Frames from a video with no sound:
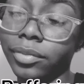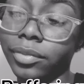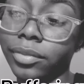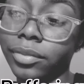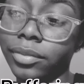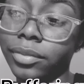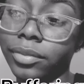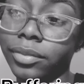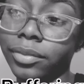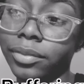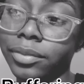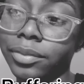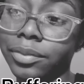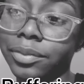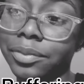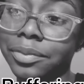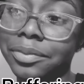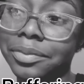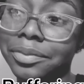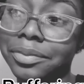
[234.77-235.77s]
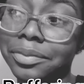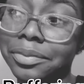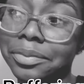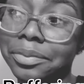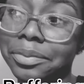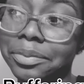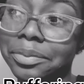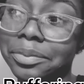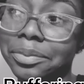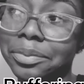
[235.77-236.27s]

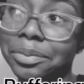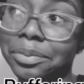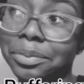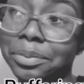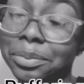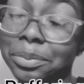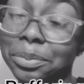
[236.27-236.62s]
[no speech]